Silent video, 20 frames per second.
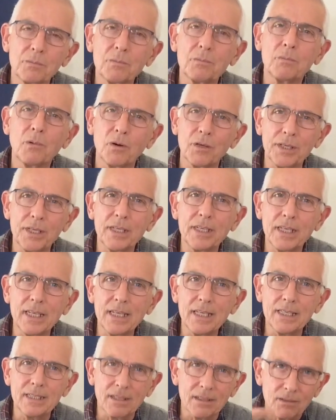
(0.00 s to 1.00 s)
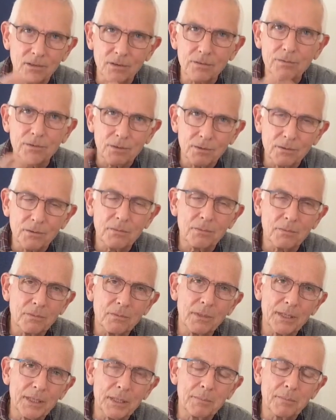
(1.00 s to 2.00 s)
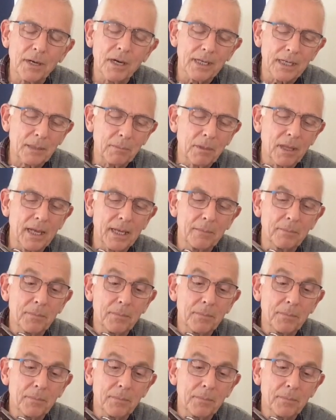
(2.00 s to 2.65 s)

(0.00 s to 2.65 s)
what you need to look for when you're buying a plane.